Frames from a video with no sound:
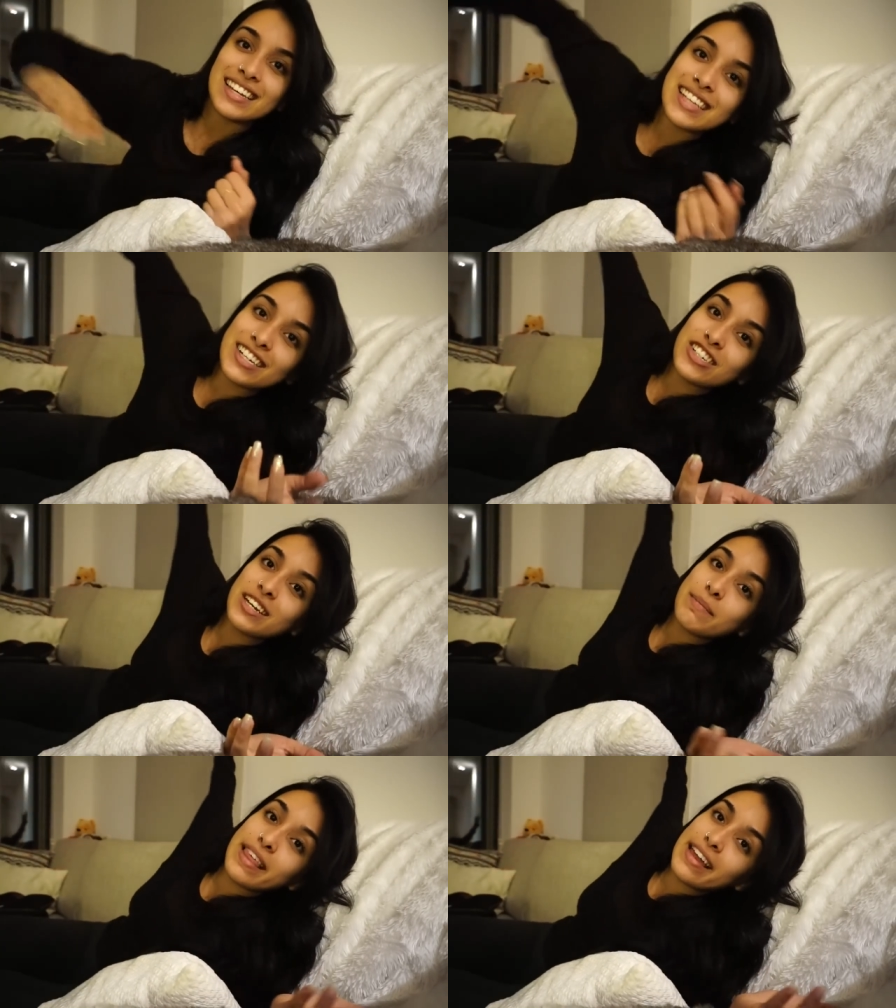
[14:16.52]
That's actually
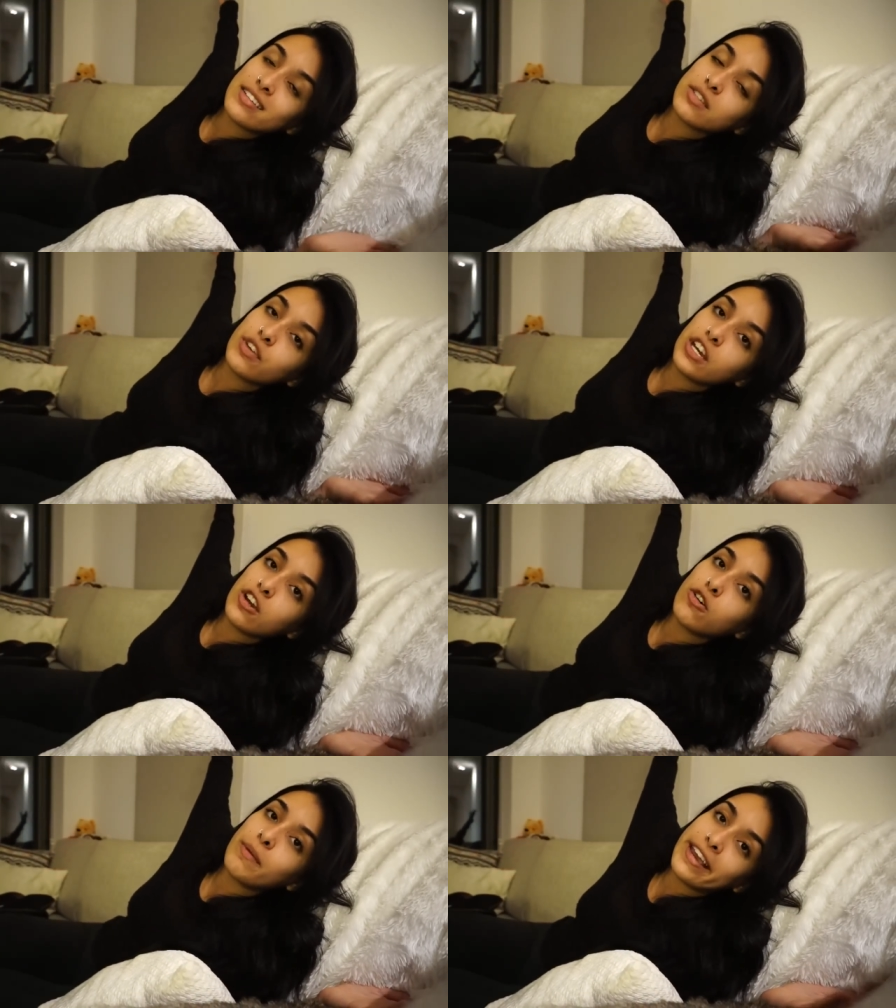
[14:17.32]
going to be the end of this
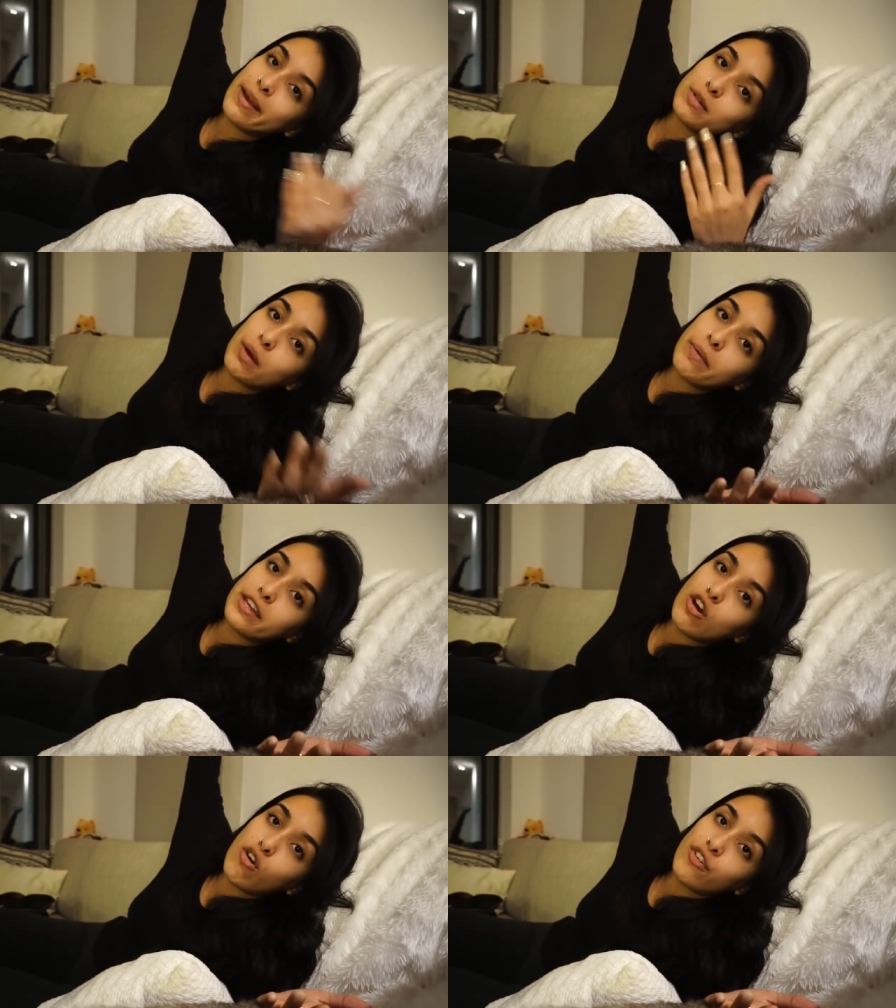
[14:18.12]
video. My camera's probably
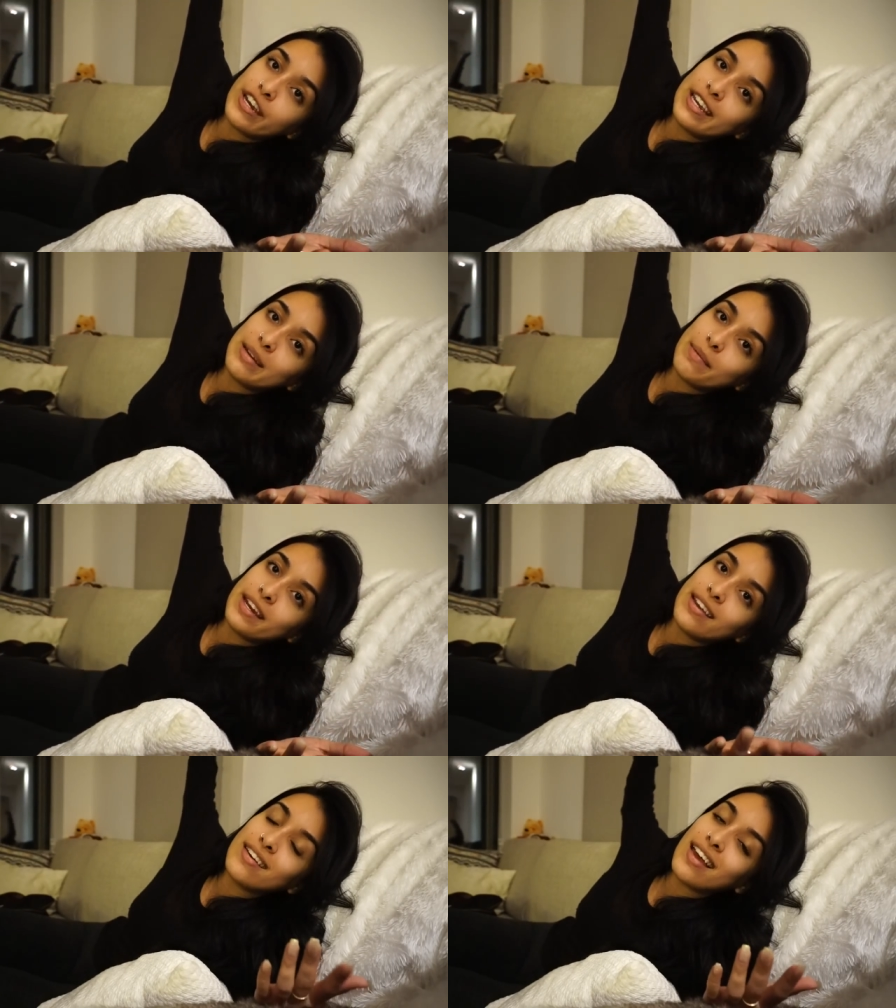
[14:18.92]
going to overheat in a
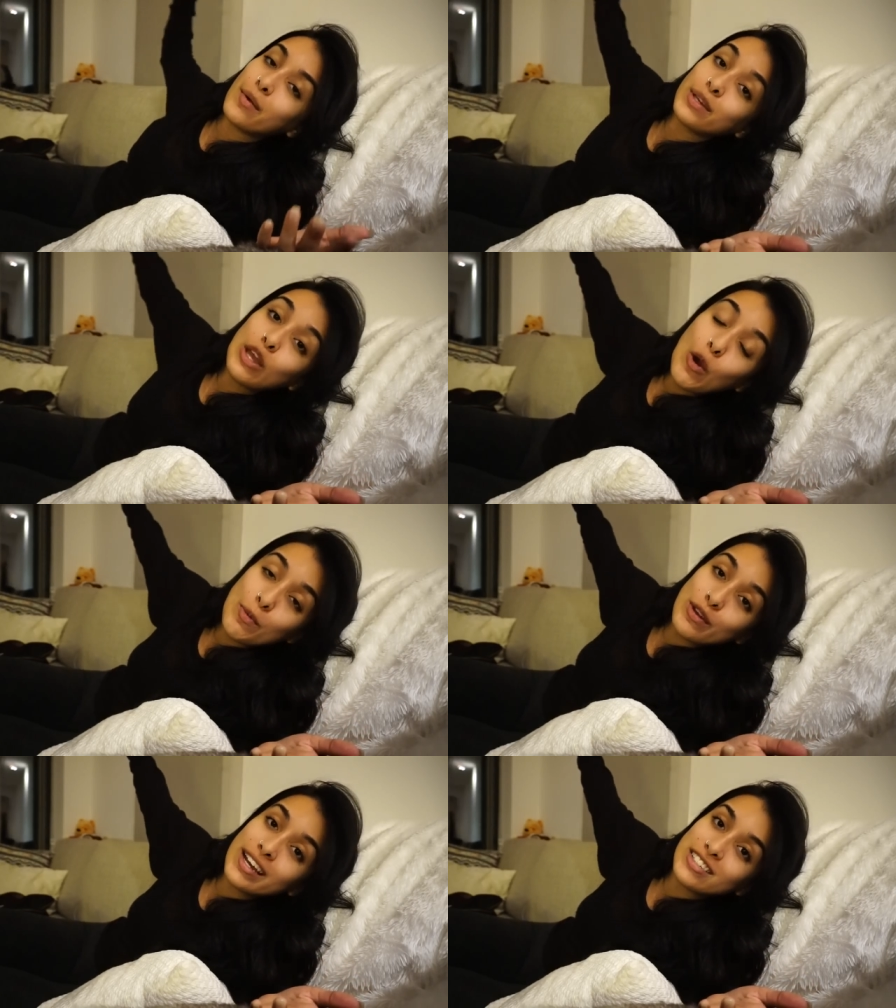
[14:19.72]
minute. I really hope
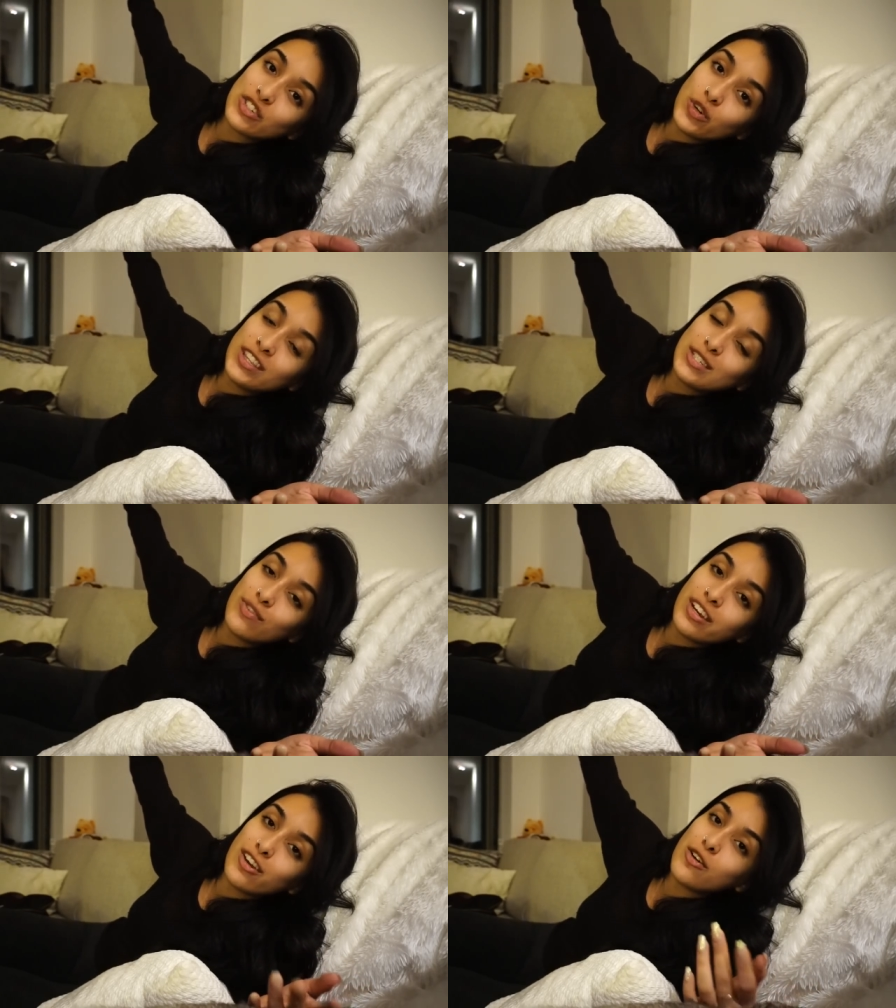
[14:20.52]
you guys enjoyed this
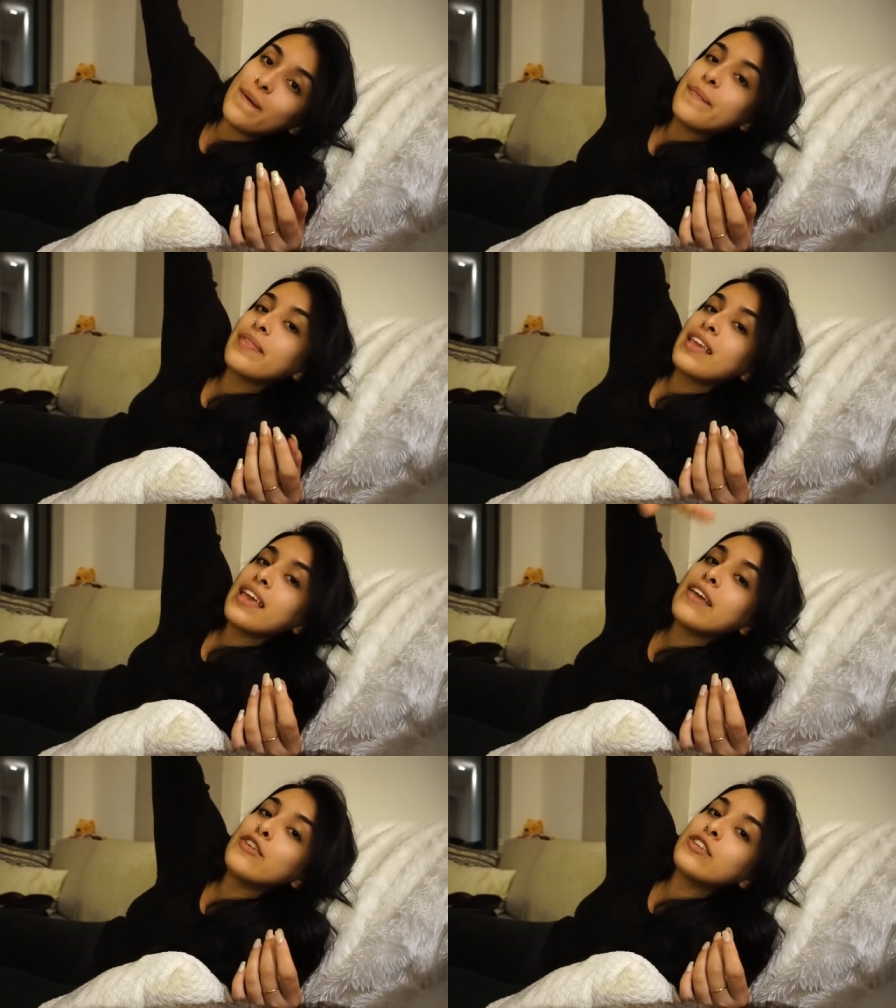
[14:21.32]
video.
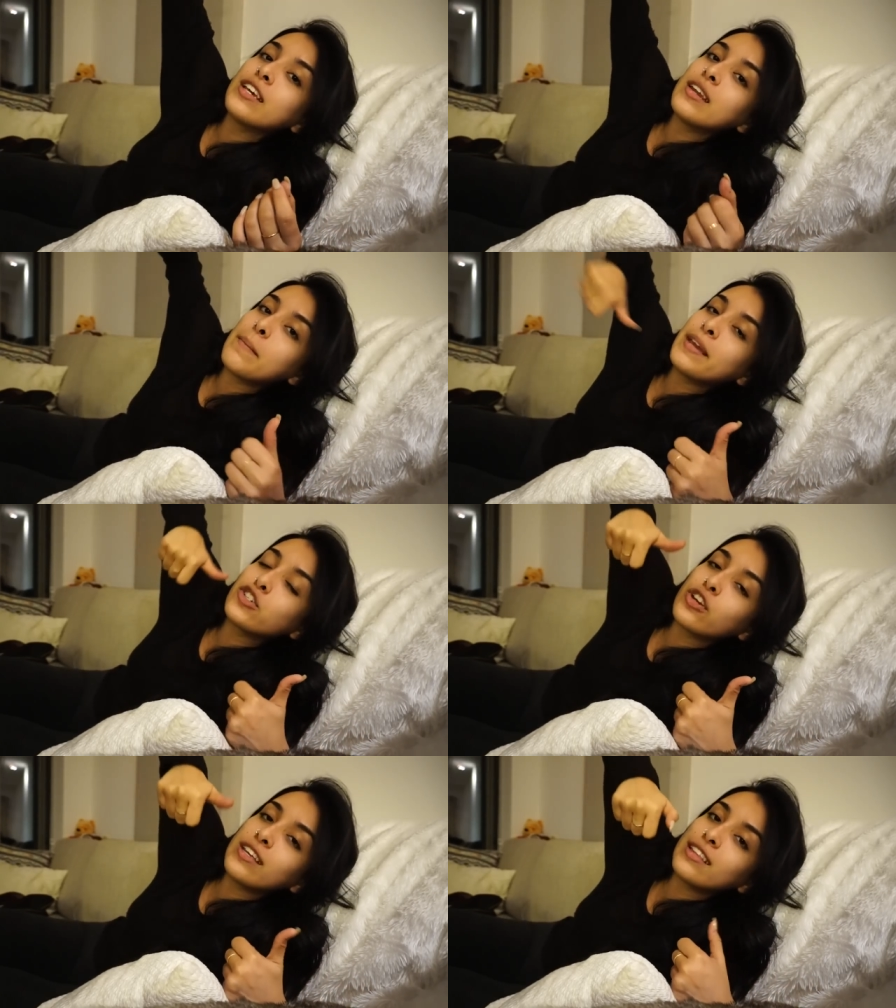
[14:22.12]
If you did, make
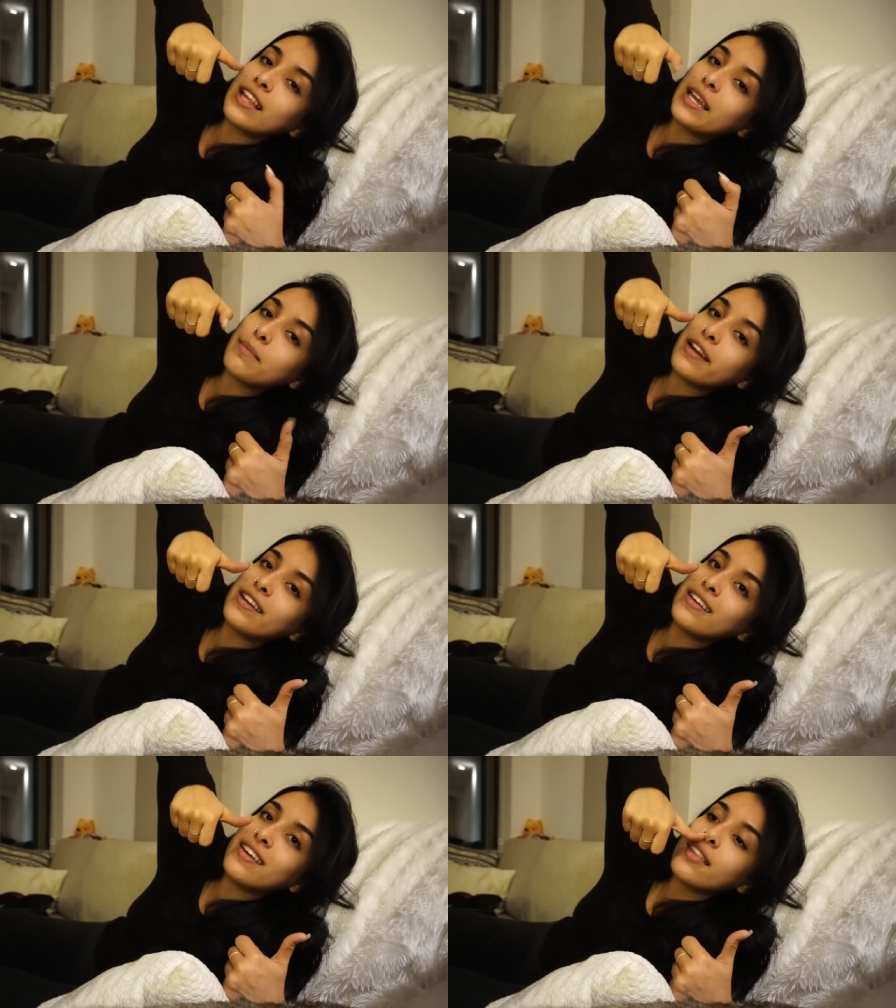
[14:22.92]
sure to hit the like
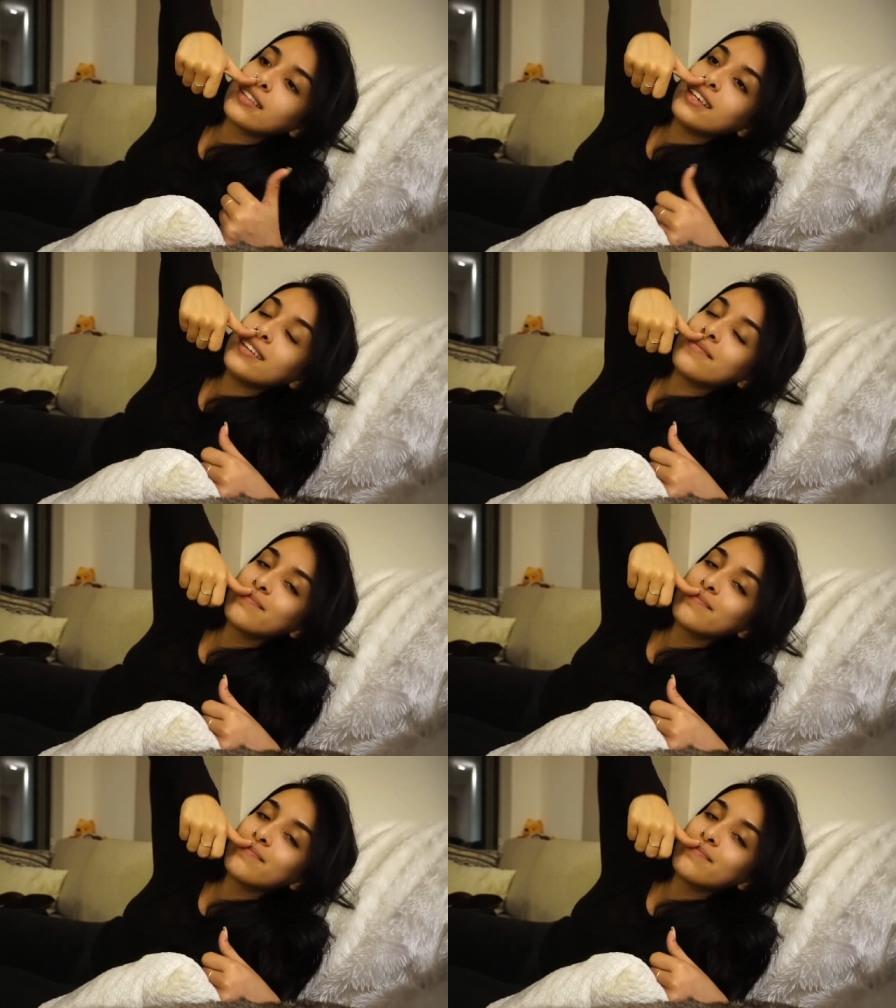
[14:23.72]
button and that's it.